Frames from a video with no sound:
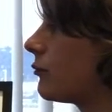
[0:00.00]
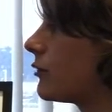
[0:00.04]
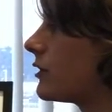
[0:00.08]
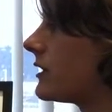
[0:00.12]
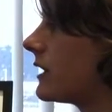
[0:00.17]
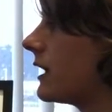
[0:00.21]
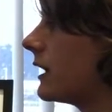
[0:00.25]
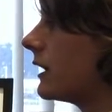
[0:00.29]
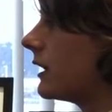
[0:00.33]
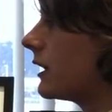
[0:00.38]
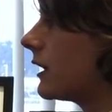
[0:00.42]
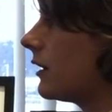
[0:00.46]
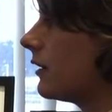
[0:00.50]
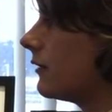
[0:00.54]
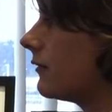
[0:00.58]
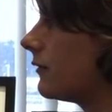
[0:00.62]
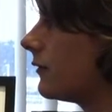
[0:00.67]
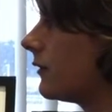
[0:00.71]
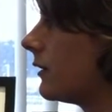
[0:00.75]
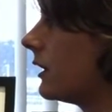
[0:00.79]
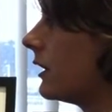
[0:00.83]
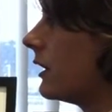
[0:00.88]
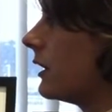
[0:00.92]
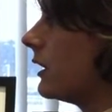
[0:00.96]
representative,
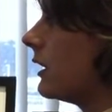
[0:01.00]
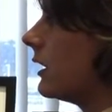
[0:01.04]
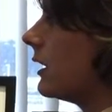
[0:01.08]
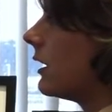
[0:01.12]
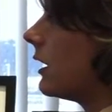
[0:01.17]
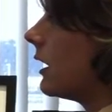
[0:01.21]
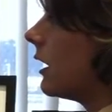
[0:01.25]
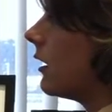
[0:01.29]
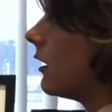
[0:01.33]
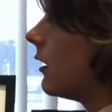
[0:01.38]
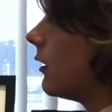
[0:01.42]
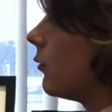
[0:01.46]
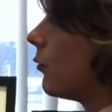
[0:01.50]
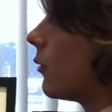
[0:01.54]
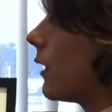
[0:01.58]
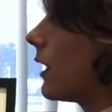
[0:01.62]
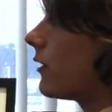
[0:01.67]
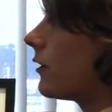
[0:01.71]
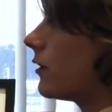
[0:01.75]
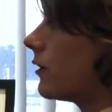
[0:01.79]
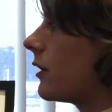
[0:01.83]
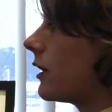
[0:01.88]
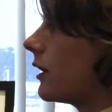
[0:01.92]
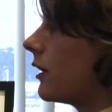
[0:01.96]

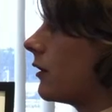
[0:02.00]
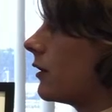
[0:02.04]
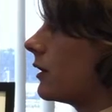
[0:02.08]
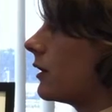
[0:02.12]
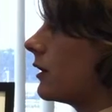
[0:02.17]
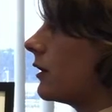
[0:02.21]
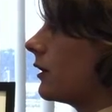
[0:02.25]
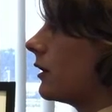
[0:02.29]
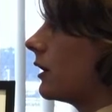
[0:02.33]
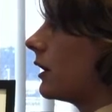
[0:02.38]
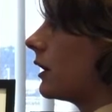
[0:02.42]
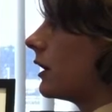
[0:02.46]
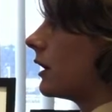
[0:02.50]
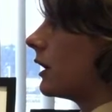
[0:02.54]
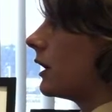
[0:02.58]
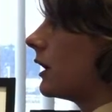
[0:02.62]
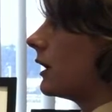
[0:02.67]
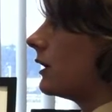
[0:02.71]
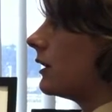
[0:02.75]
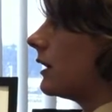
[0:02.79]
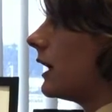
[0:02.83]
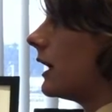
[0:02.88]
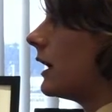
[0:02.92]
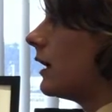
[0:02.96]
whether there
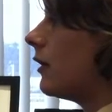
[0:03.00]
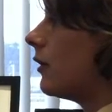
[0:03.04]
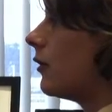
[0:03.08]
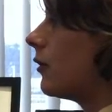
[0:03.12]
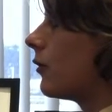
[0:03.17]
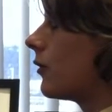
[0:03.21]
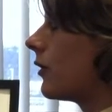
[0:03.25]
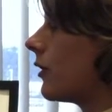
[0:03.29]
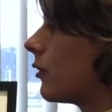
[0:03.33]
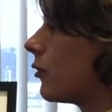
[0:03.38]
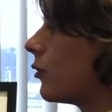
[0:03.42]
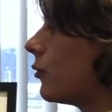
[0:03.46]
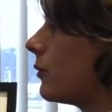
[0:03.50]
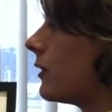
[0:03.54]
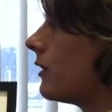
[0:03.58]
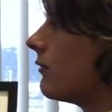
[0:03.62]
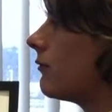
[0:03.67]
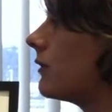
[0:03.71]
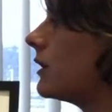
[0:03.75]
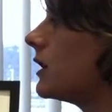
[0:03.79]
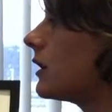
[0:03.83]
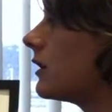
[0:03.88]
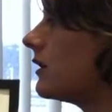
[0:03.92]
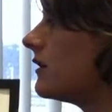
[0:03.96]
and how there will be
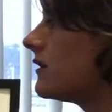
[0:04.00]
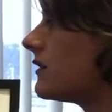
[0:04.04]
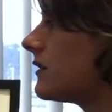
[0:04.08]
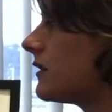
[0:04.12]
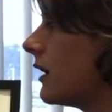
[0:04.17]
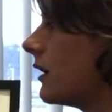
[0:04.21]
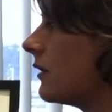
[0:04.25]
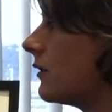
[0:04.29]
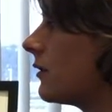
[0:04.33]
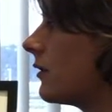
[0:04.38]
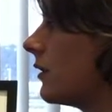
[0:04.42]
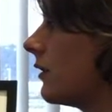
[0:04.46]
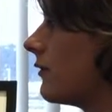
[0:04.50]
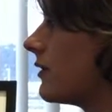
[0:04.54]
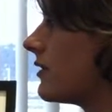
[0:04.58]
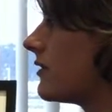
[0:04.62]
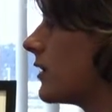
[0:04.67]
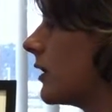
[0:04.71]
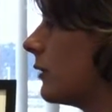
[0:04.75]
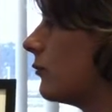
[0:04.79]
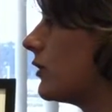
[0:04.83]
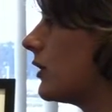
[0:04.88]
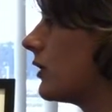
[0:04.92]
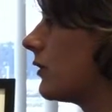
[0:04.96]
reconsent of a
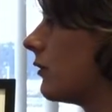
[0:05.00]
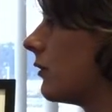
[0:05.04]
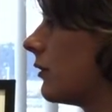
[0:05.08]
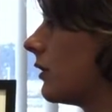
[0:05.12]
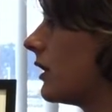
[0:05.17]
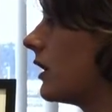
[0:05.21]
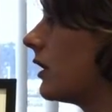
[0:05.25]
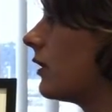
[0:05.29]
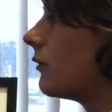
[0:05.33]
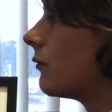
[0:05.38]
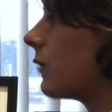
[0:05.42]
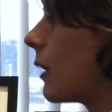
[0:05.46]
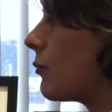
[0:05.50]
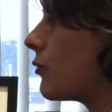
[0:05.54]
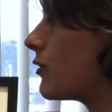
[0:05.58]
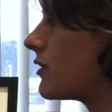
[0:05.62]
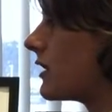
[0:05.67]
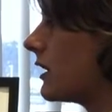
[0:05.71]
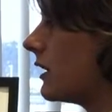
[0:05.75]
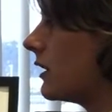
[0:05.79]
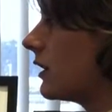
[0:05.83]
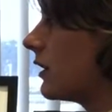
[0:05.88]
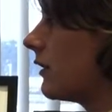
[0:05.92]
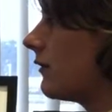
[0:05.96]
subject or legal
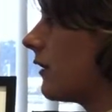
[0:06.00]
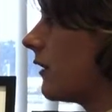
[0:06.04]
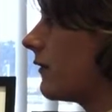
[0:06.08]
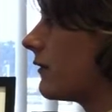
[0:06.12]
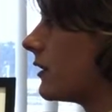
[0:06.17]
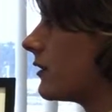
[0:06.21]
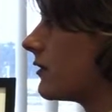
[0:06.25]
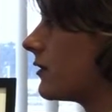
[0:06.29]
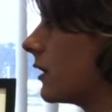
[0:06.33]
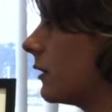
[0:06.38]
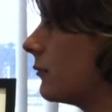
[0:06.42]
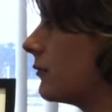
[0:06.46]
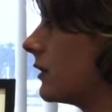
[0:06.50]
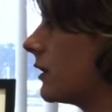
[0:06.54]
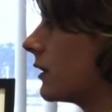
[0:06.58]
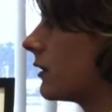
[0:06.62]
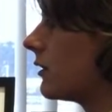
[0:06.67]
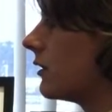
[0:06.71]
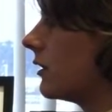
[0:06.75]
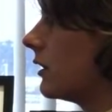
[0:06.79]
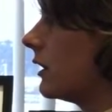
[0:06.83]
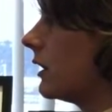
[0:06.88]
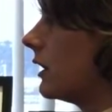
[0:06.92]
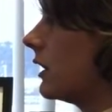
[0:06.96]
representative of the
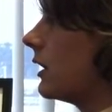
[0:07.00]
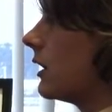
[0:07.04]
subject